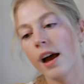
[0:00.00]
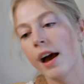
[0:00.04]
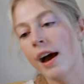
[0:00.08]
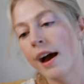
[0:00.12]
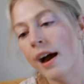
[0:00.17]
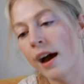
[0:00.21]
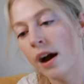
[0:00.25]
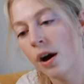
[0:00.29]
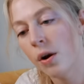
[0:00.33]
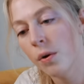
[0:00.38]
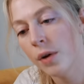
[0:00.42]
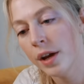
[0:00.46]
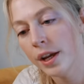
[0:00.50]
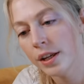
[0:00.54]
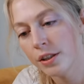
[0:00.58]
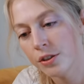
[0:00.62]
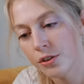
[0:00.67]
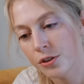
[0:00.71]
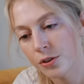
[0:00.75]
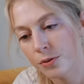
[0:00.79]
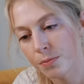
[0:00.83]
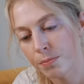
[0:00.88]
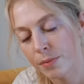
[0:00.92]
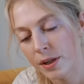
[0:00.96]
How
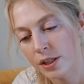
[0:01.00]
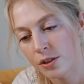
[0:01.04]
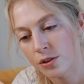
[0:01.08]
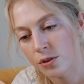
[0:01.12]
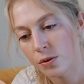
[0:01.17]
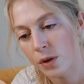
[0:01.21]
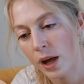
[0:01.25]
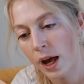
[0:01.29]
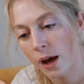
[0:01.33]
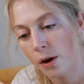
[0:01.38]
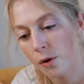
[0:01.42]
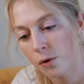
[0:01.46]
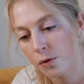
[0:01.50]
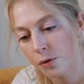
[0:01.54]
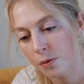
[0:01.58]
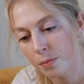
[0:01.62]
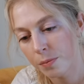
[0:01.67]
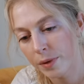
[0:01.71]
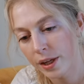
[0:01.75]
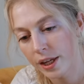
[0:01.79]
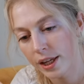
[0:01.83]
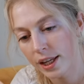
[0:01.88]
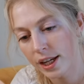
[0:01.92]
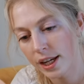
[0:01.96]
has your mental health
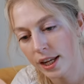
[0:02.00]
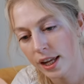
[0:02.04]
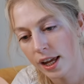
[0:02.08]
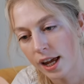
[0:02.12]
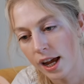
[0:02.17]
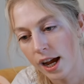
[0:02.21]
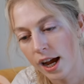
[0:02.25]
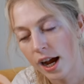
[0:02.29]
been?